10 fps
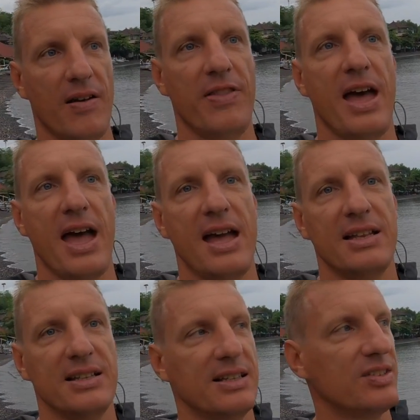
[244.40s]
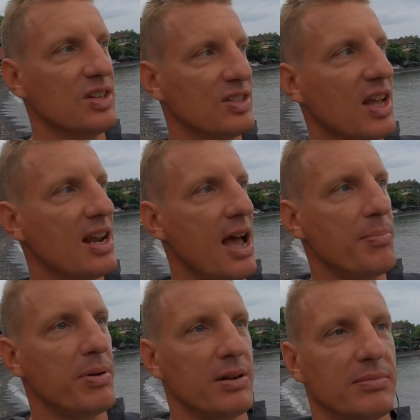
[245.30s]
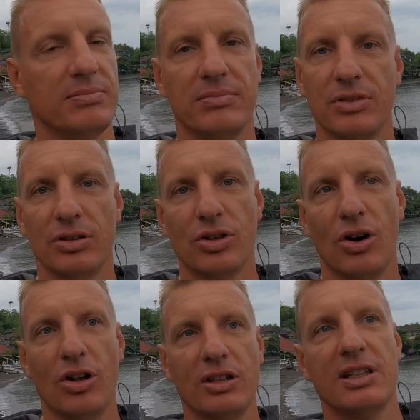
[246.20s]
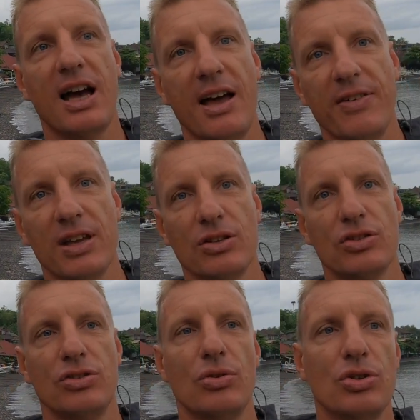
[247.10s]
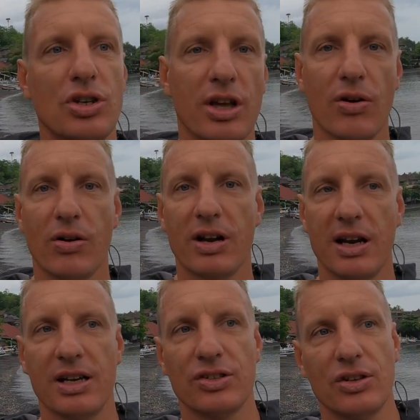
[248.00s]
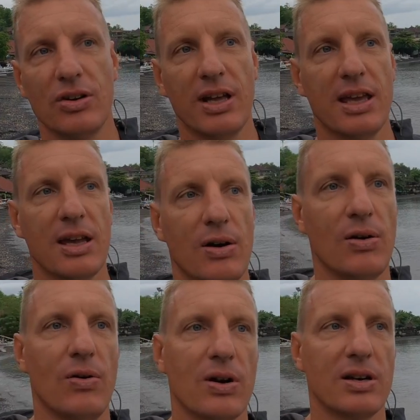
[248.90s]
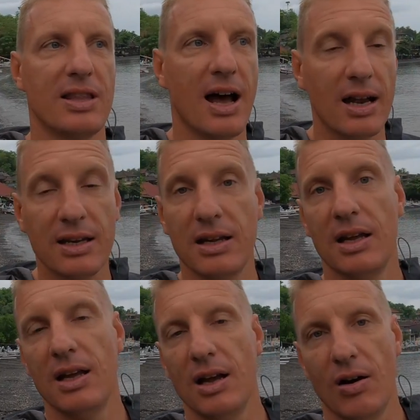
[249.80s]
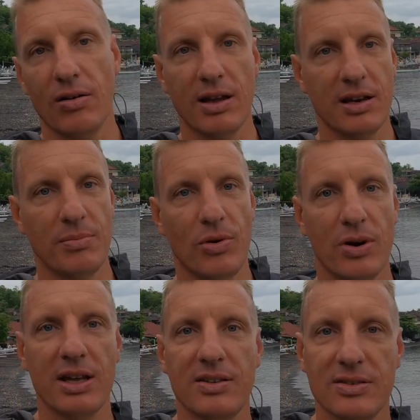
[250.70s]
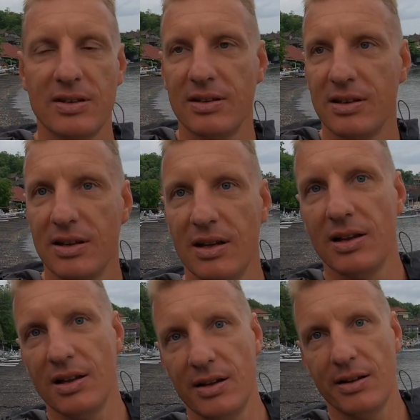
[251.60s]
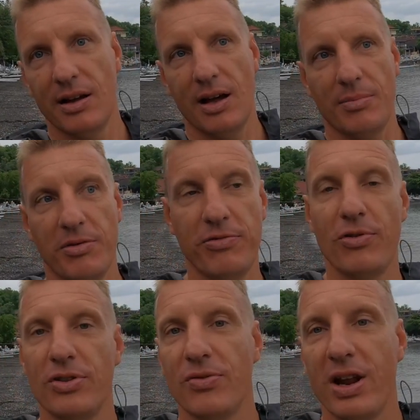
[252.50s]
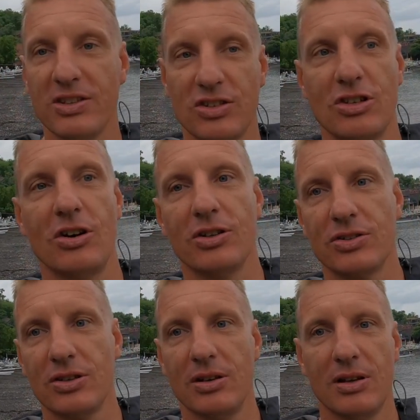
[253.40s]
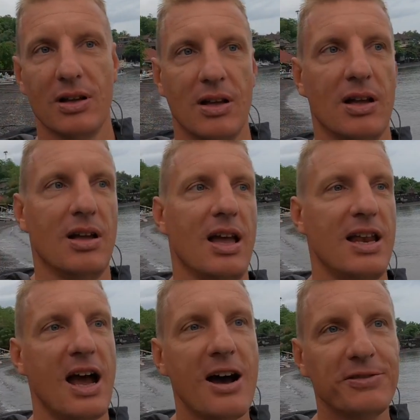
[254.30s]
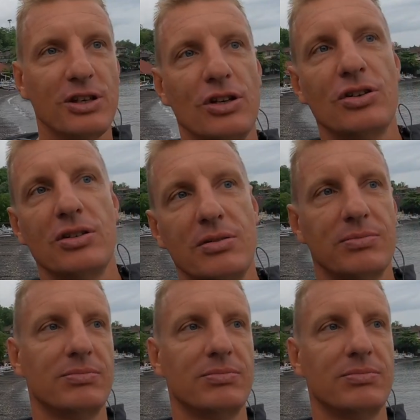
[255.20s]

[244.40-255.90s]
then this can happen. So all the diving is usually organized only or done only in the mornings before the rain starts. In the afternoon